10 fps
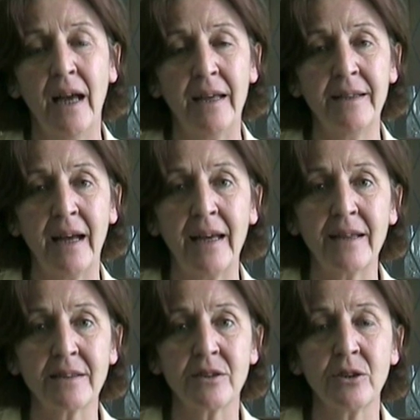and I
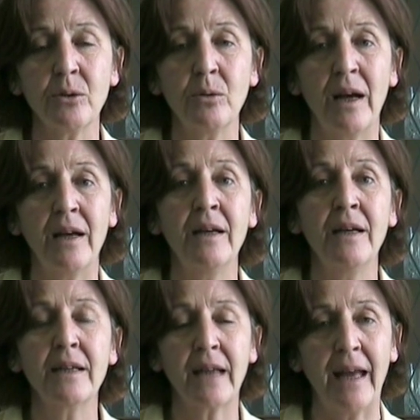had to
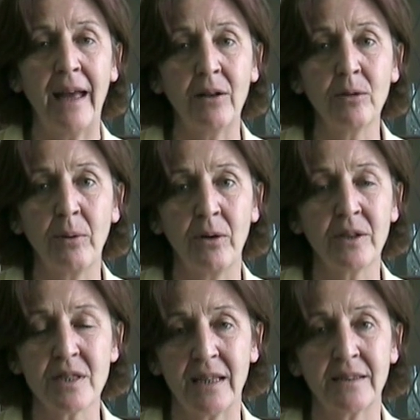get help on
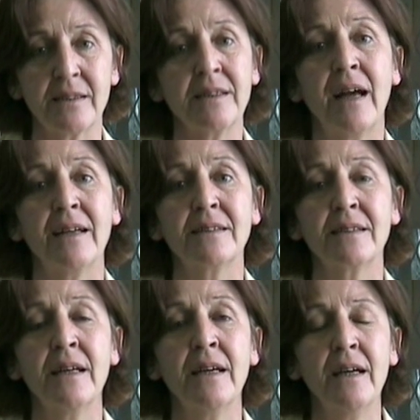the Saturday
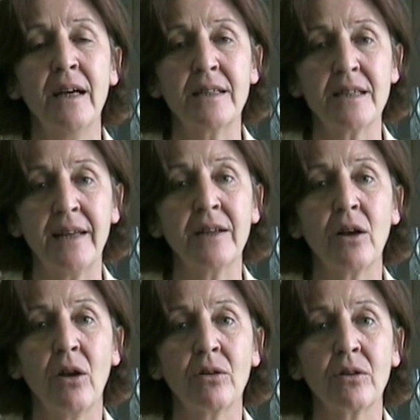night at 10
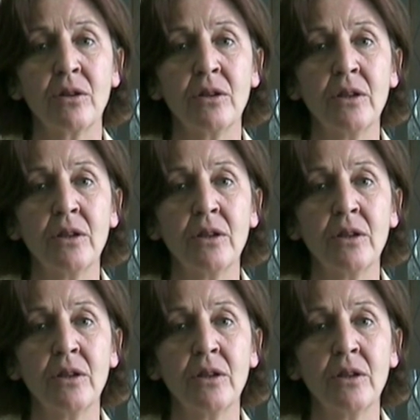o'clock.